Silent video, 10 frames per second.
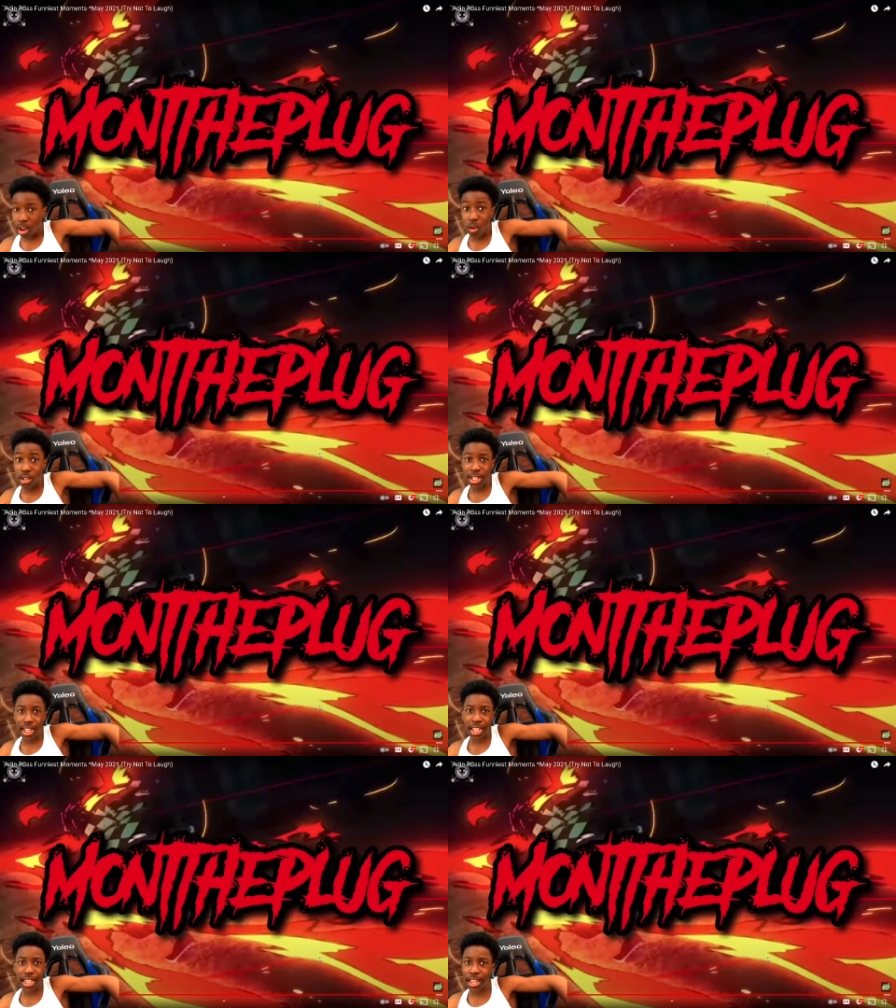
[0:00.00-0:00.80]
only
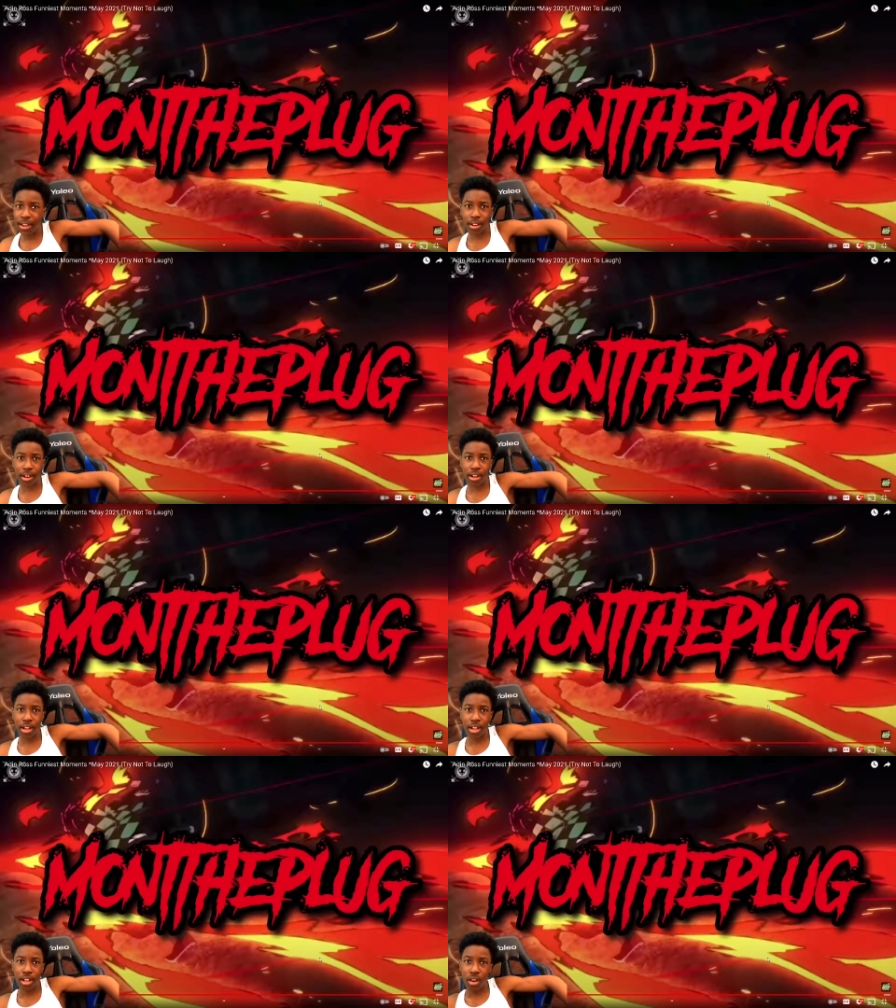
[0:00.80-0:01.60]
a year
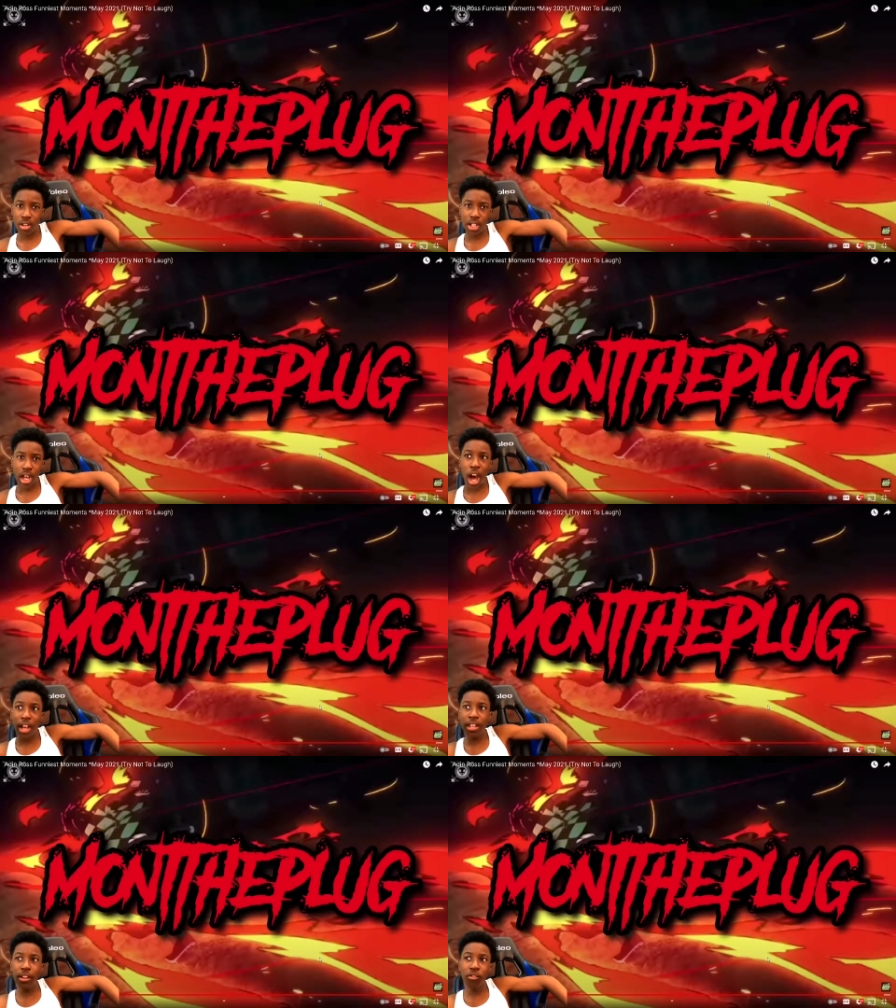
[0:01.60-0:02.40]
only
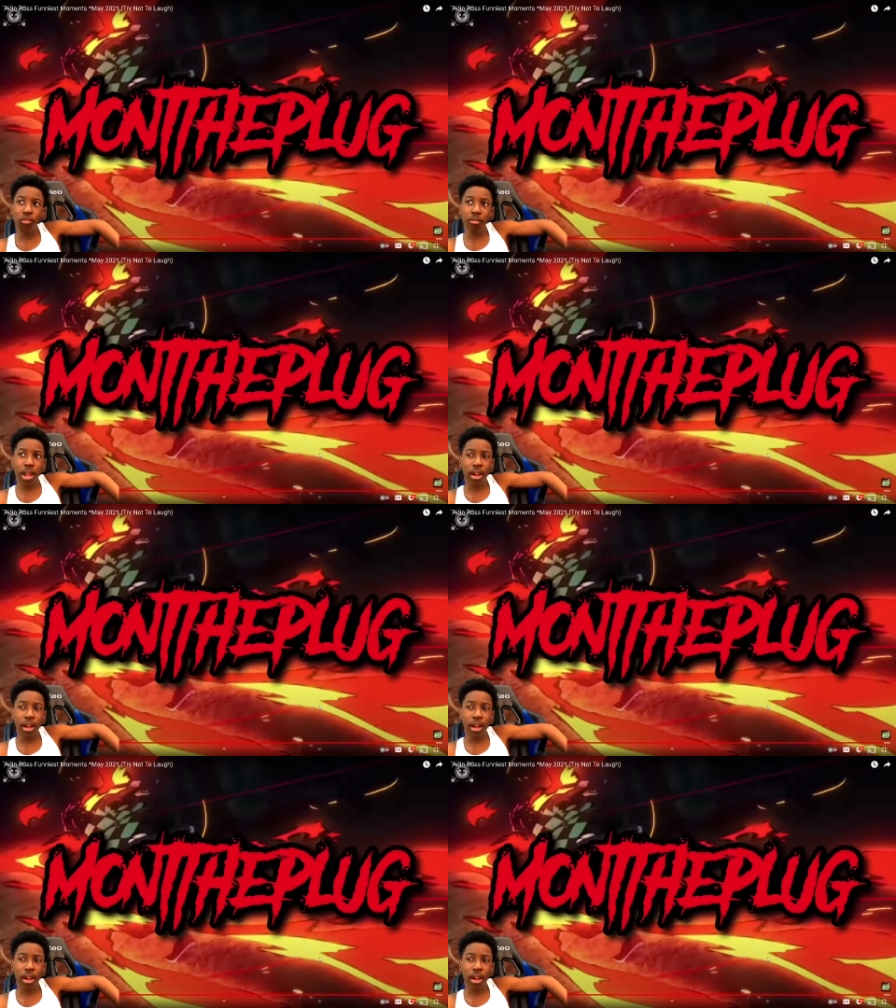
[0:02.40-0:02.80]
a year from